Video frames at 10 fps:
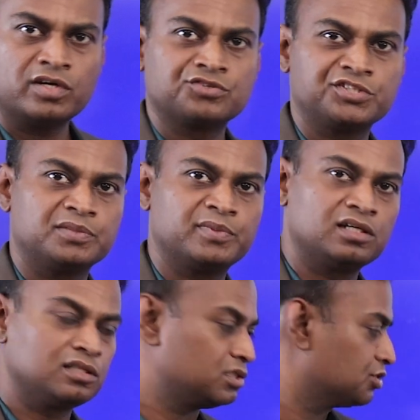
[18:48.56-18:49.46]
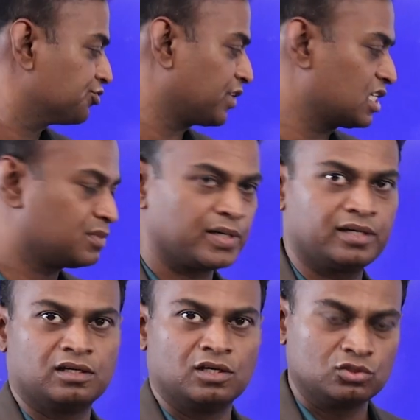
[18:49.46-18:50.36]
Our treatment is
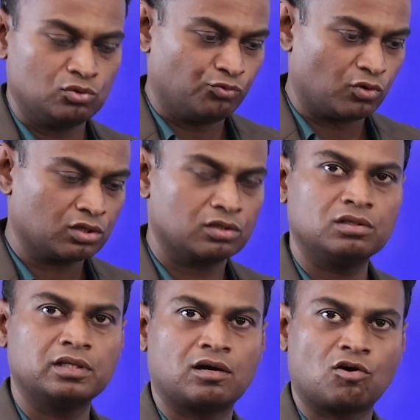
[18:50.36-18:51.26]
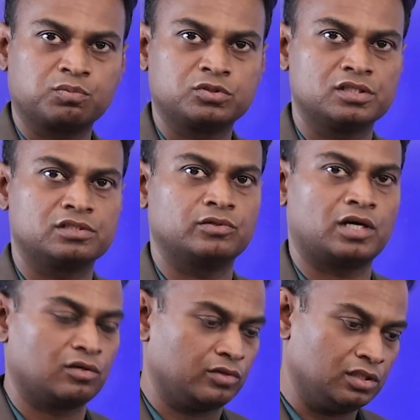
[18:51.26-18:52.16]
transparent. So what are all the options you
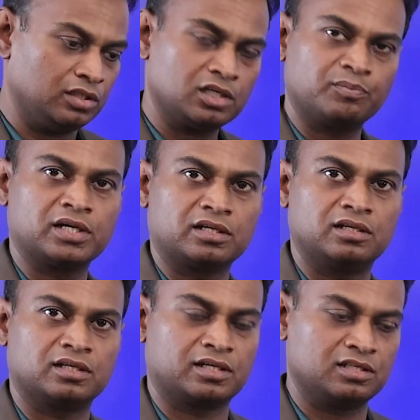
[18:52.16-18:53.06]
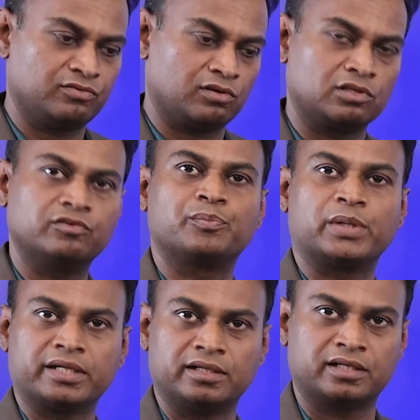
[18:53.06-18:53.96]
have in that particular case for your
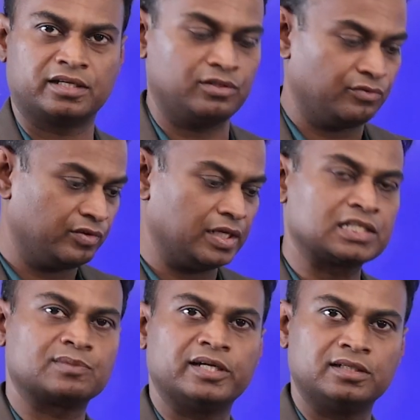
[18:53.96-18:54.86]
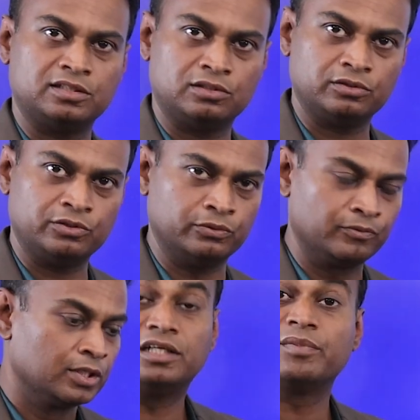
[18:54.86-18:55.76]
particular kid? We will explain it to
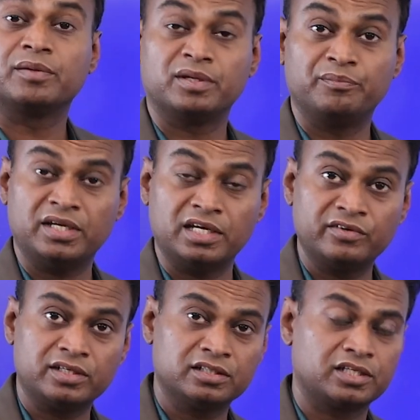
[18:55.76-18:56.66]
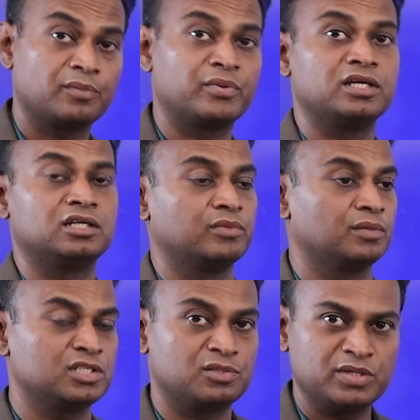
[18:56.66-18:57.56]
you. It may be behavioral therapy, it
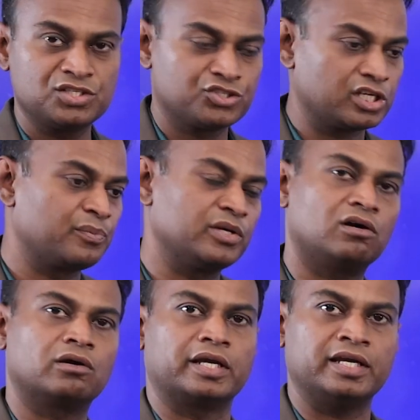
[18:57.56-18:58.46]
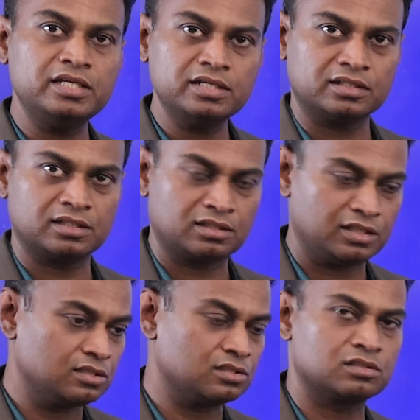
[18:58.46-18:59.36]
may be speech therapy, or any other
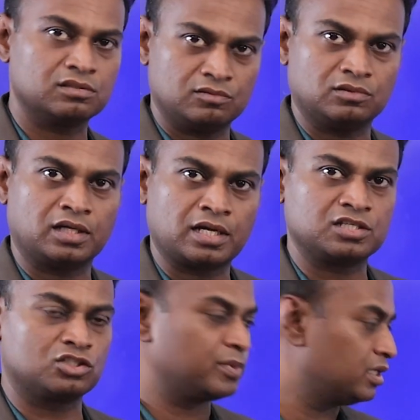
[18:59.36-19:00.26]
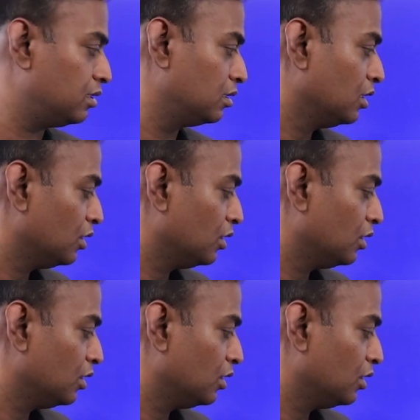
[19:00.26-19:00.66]
things that has to be done.